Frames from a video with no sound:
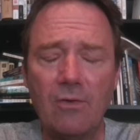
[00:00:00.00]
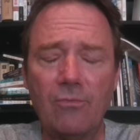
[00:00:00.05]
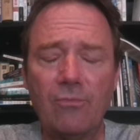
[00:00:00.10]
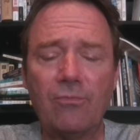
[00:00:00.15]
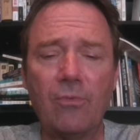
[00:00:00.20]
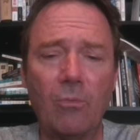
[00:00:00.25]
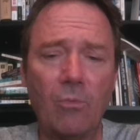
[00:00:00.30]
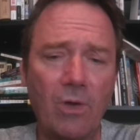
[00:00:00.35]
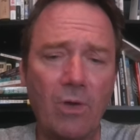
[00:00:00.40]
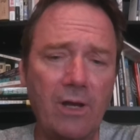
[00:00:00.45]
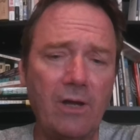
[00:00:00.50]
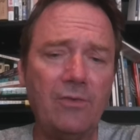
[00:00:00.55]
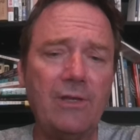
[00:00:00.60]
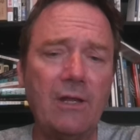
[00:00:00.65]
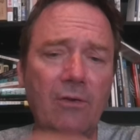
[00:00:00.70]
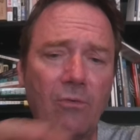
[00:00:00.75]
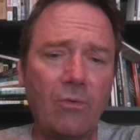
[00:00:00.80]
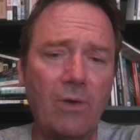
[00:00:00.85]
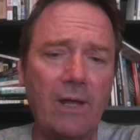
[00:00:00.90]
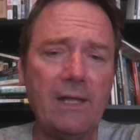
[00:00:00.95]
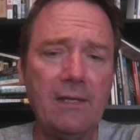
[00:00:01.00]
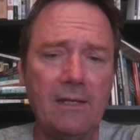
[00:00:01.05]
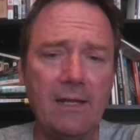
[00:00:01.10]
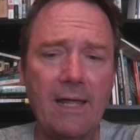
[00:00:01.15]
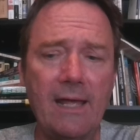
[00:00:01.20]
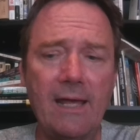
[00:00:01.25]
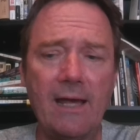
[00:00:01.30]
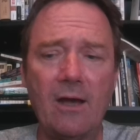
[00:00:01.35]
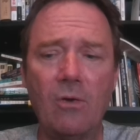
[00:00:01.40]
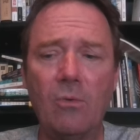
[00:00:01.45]
From what I understand right
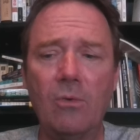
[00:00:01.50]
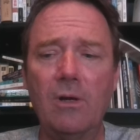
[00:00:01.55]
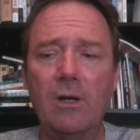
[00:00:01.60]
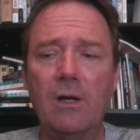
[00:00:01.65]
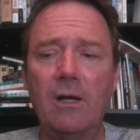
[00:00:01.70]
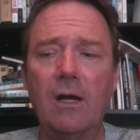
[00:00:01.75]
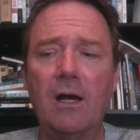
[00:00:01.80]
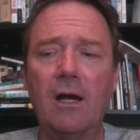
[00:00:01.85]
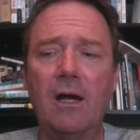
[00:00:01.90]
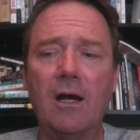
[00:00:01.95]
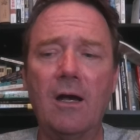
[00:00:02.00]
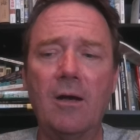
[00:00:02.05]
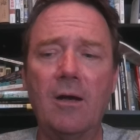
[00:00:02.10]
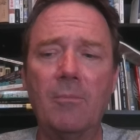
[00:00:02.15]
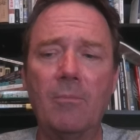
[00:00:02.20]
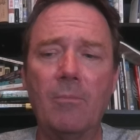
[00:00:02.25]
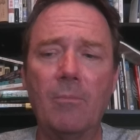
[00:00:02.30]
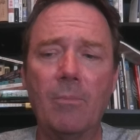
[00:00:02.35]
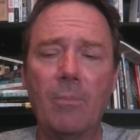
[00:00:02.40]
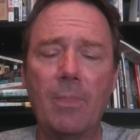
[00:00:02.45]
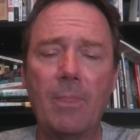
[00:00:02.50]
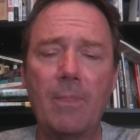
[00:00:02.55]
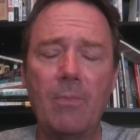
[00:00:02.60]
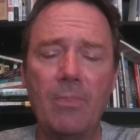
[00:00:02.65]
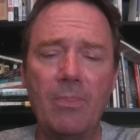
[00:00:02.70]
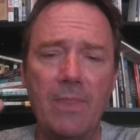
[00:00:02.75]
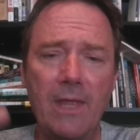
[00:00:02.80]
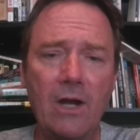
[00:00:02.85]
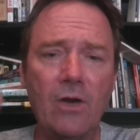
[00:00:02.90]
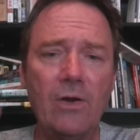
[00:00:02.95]
now,
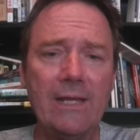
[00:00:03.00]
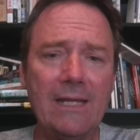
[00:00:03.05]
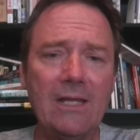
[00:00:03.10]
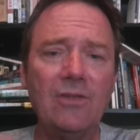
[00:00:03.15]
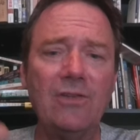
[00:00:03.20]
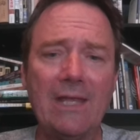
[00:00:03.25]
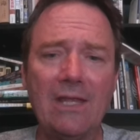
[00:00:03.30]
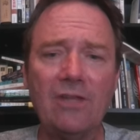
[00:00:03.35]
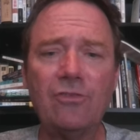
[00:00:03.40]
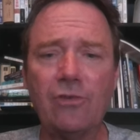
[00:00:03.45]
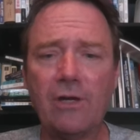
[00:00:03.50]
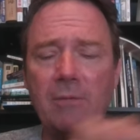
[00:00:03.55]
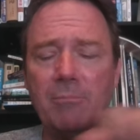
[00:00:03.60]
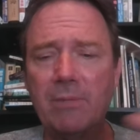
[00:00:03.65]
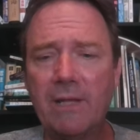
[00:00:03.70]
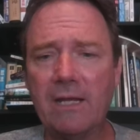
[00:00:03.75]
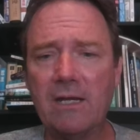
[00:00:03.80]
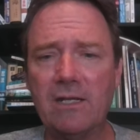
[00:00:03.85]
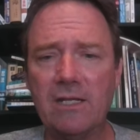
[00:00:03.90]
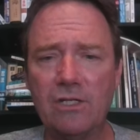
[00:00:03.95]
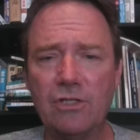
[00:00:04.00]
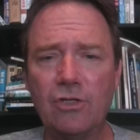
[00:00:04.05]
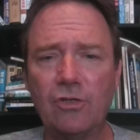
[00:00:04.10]
there is a straight bladed